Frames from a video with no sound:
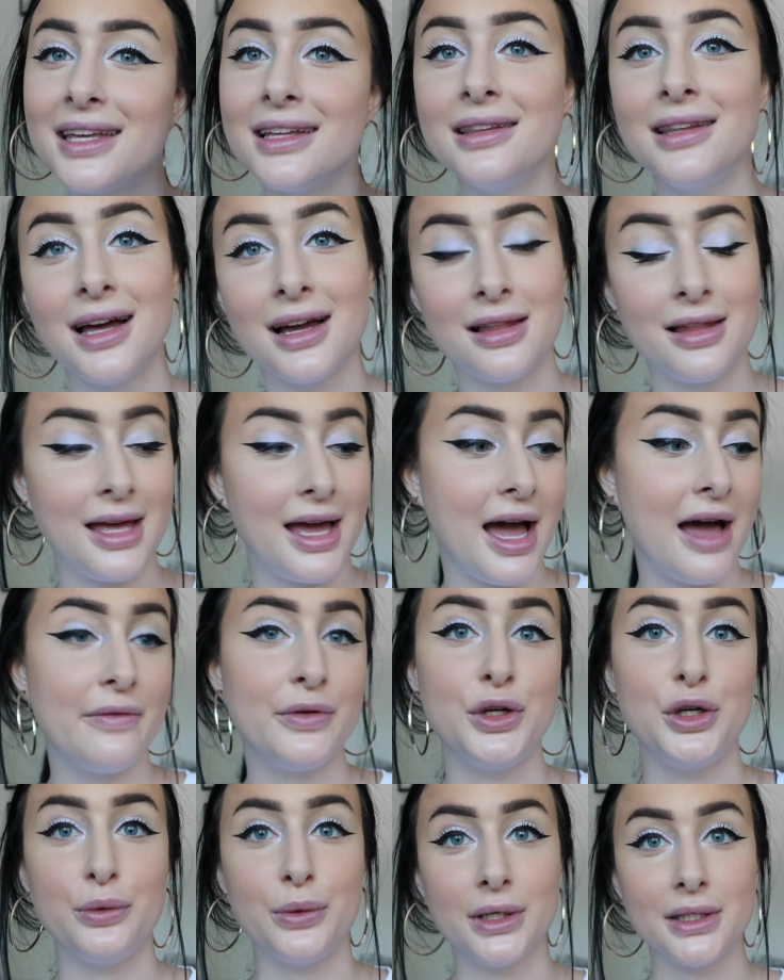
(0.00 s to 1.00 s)
Luckily I have
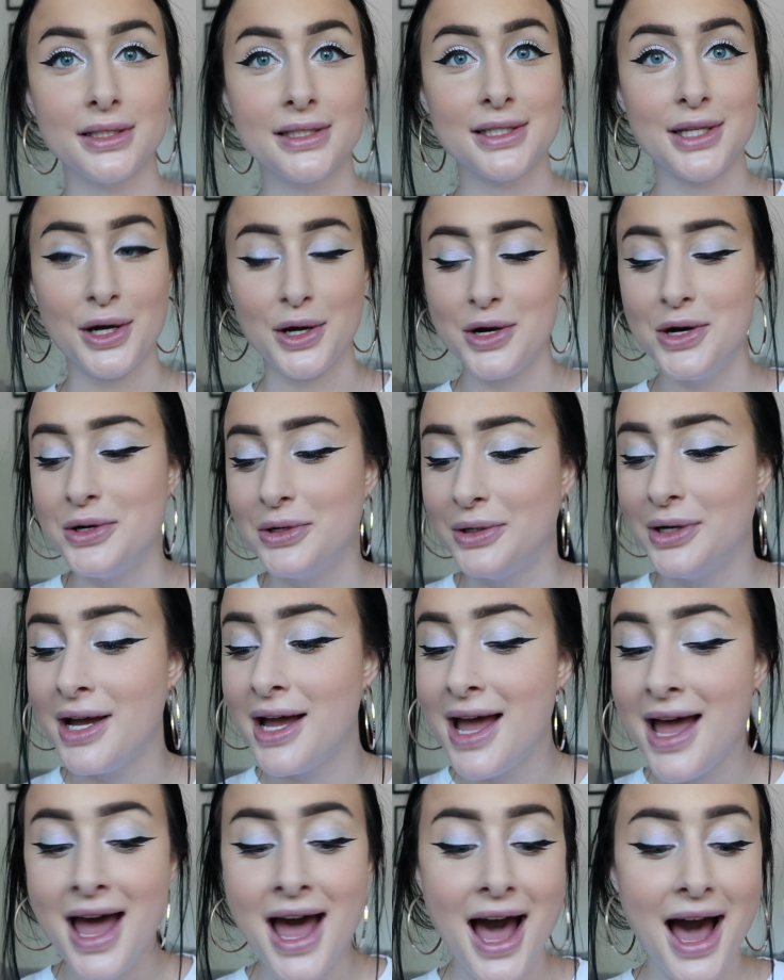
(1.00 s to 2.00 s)
a new one, so
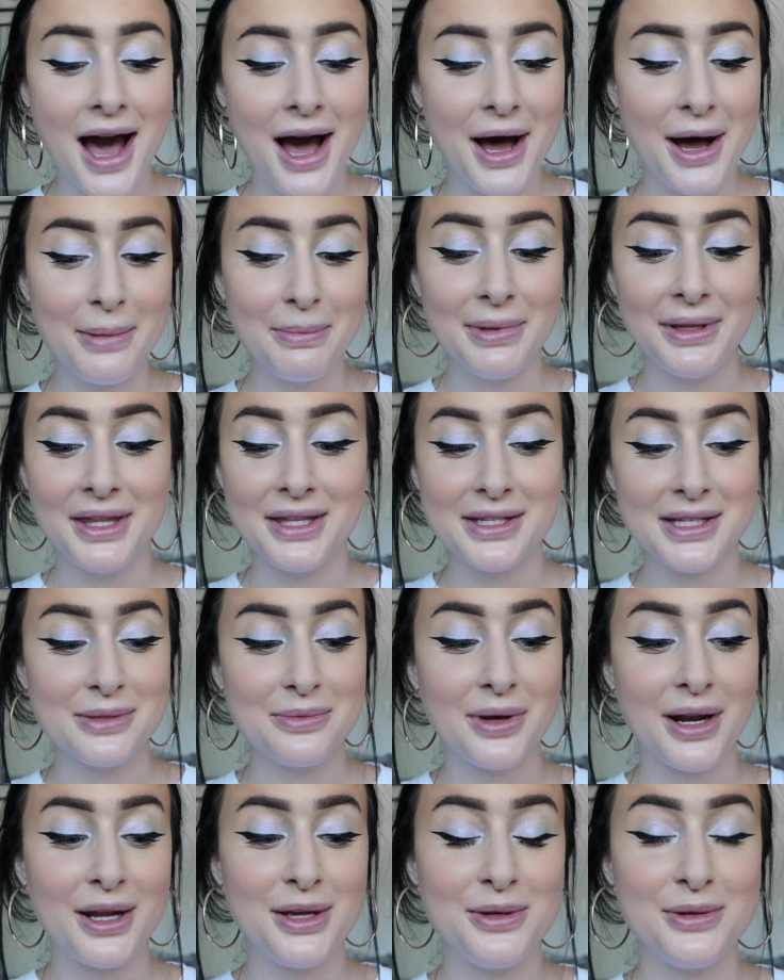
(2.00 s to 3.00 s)
but this is
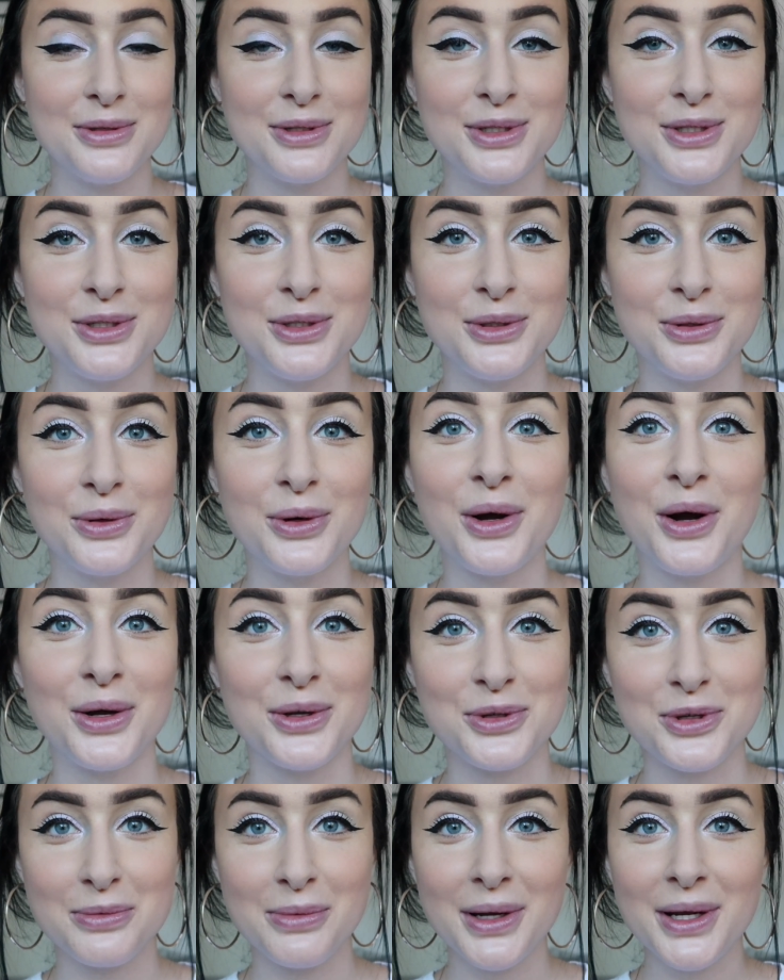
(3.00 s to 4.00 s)
what I use to
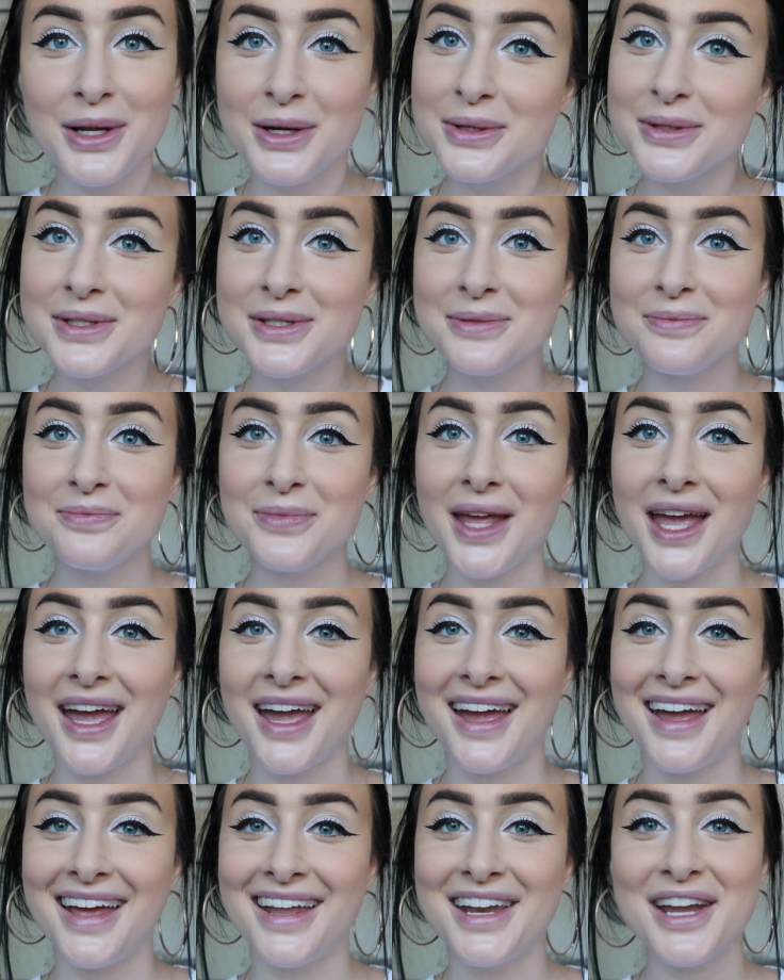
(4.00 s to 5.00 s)
contour my nose,
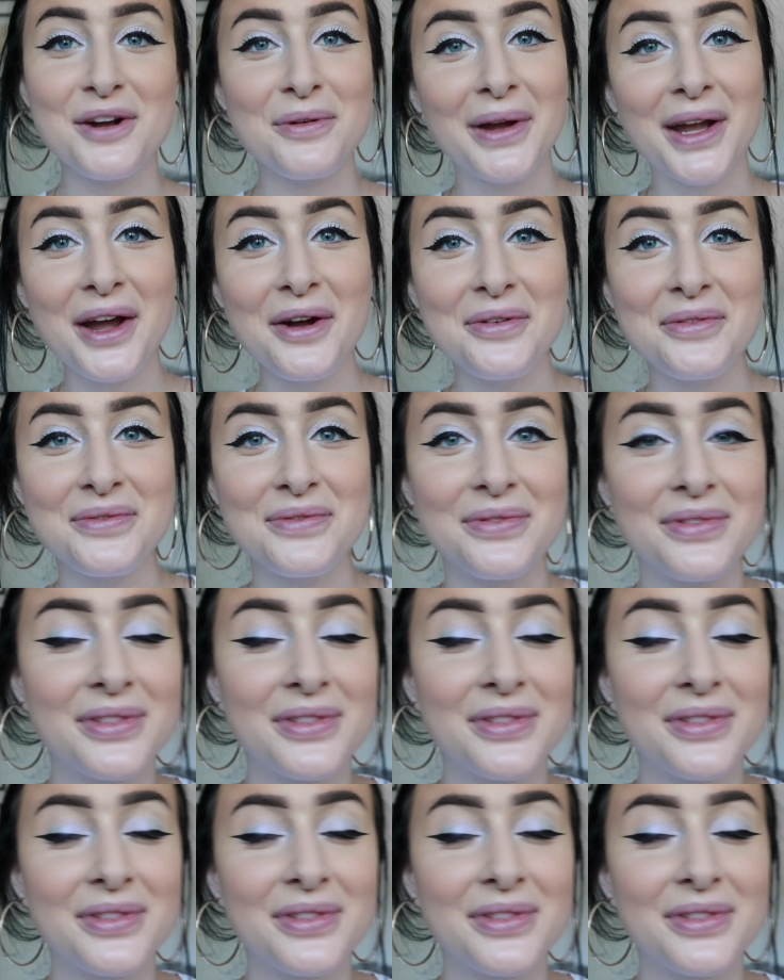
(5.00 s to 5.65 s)
and here we go.